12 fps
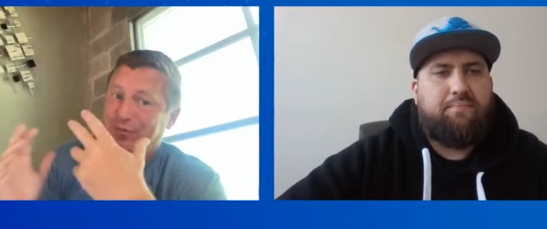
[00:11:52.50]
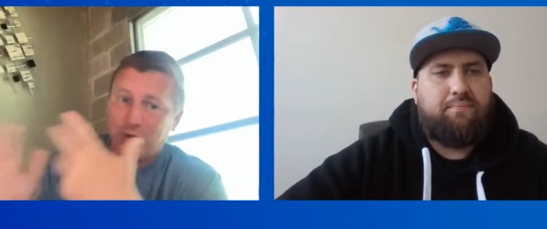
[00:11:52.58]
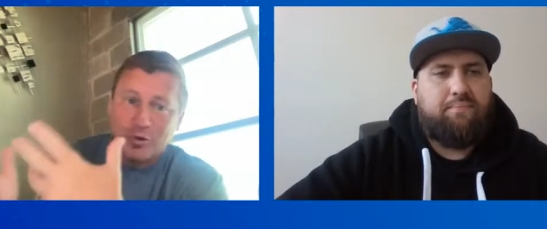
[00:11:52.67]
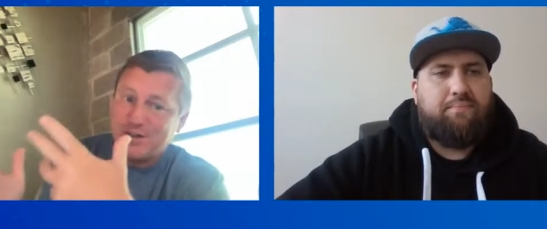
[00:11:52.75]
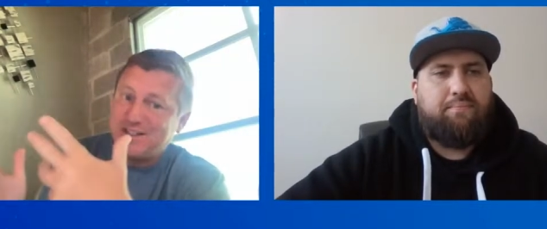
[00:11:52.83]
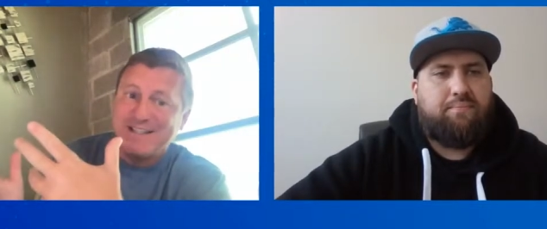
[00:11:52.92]

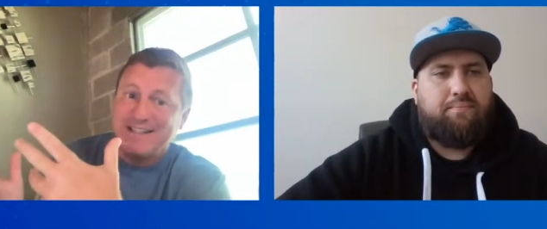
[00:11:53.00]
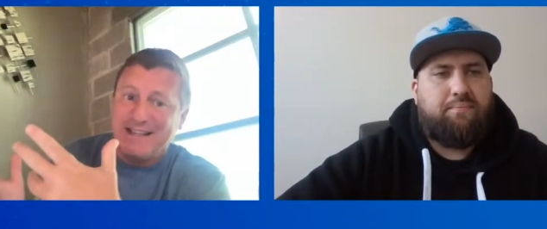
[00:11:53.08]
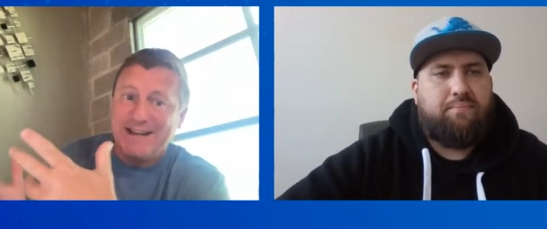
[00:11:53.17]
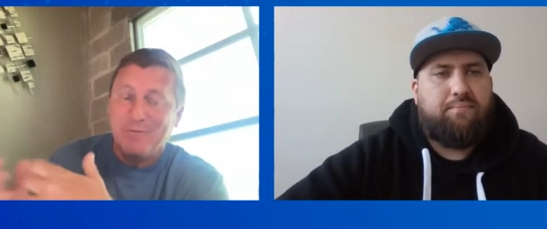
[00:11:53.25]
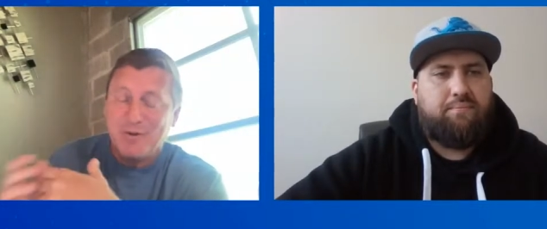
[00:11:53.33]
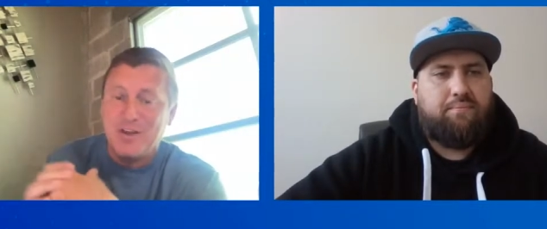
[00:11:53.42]
Speaker 1: Florida's
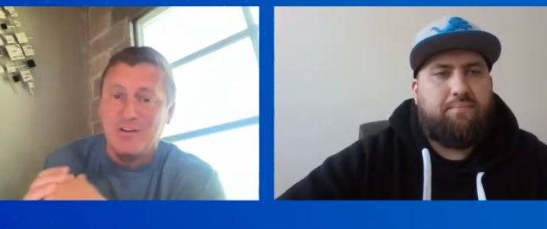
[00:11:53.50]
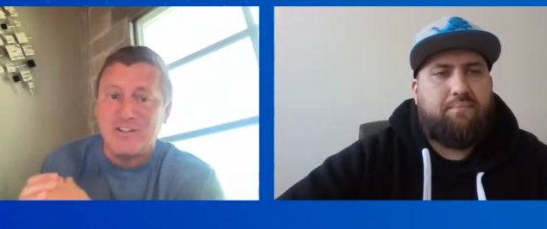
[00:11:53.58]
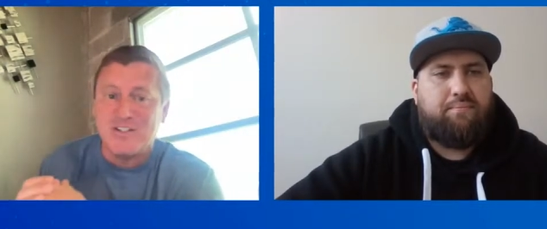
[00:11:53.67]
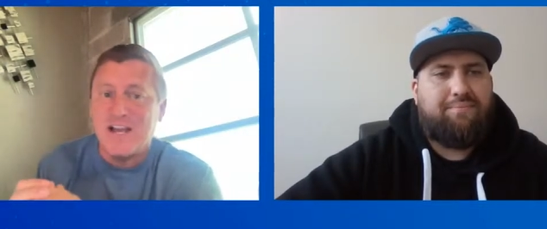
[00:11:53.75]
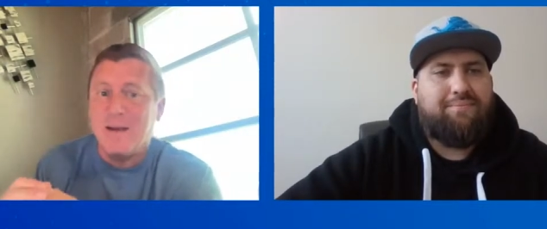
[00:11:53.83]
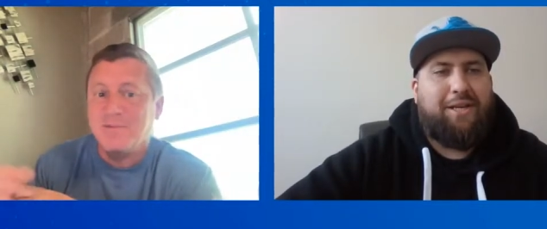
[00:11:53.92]
still in it with
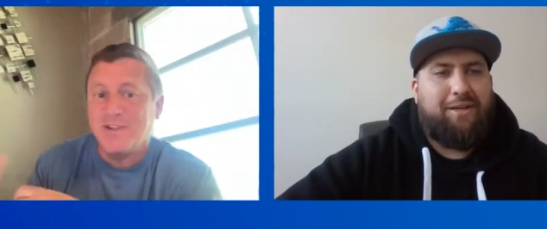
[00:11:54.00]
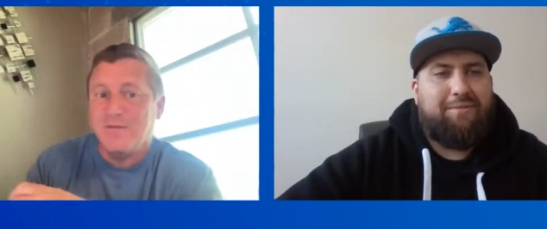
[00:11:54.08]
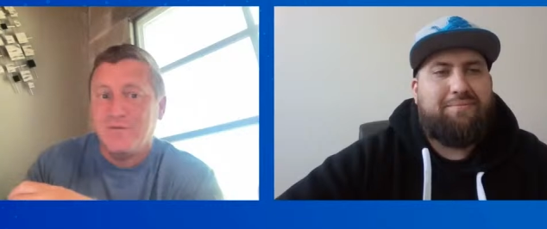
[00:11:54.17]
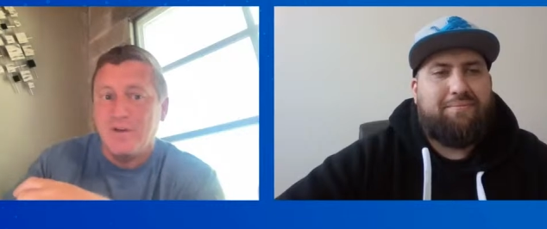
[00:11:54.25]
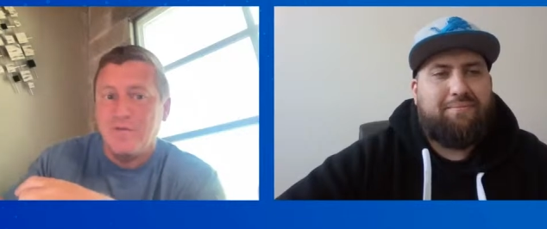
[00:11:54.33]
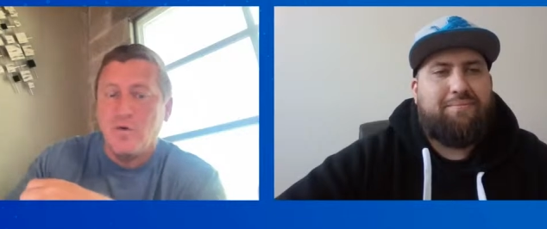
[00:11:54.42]
Hylton Stubbs,
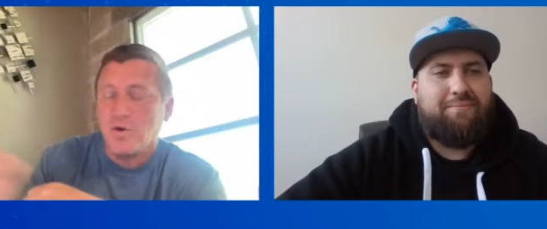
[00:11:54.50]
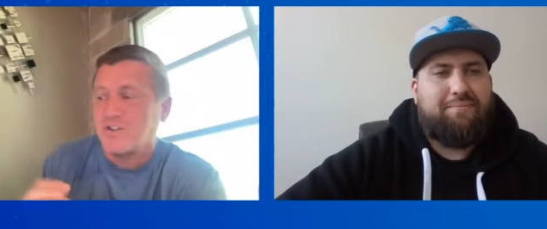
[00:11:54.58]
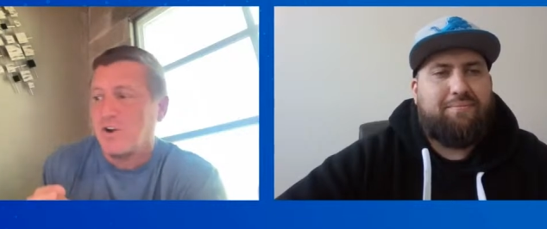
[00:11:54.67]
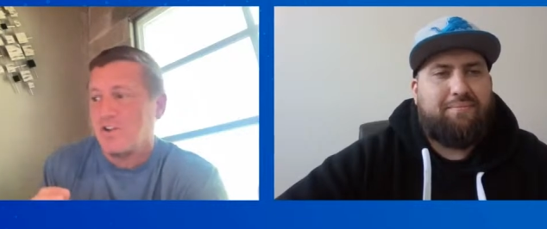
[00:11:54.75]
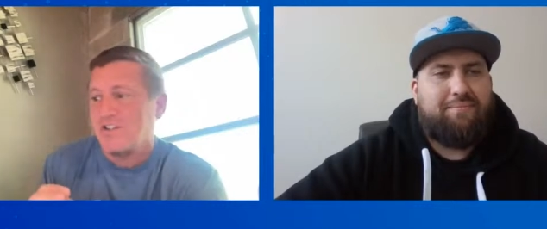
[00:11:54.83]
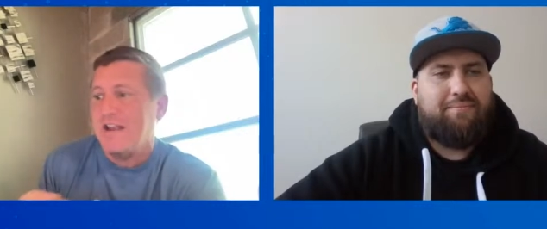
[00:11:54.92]
yeah. the, the four
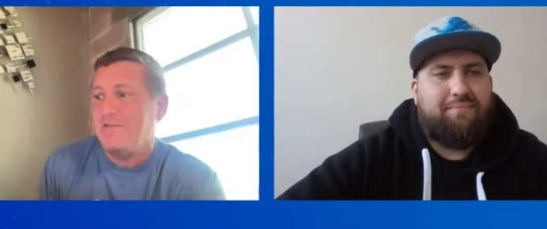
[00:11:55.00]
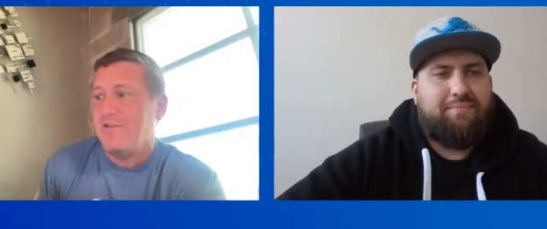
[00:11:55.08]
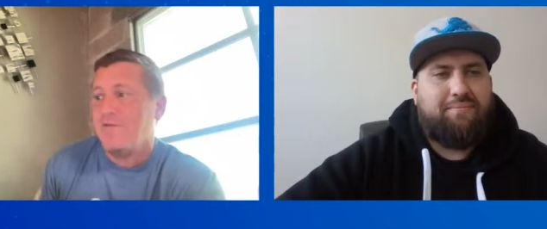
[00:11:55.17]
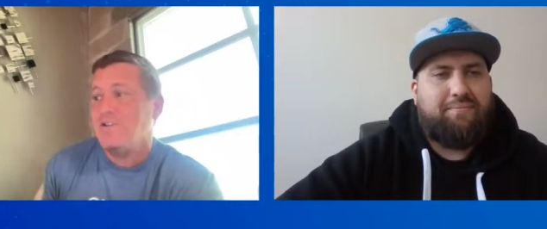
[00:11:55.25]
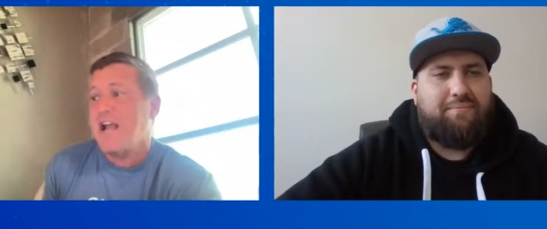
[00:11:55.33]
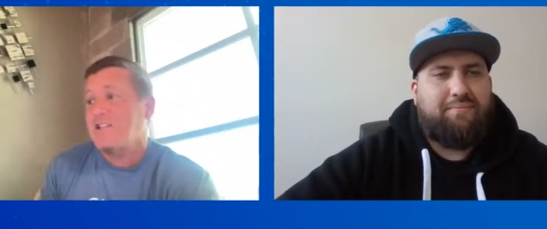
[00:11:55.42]
star
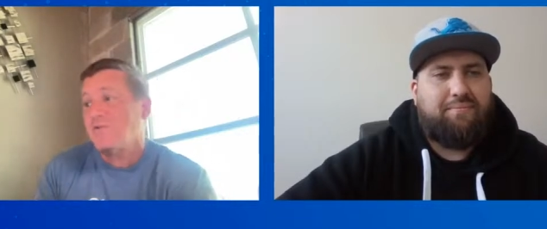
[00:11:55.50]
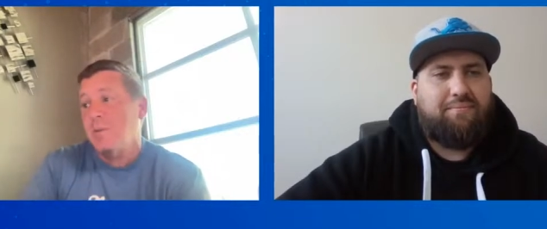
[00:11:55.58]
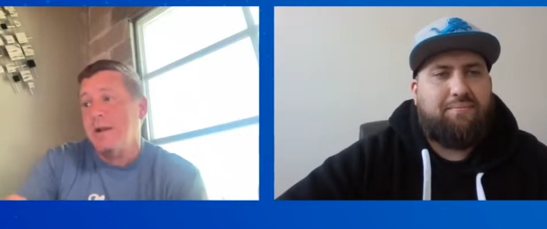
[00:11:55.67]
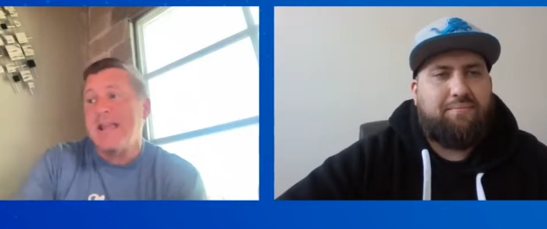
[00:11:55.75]
safety from Jacksonville.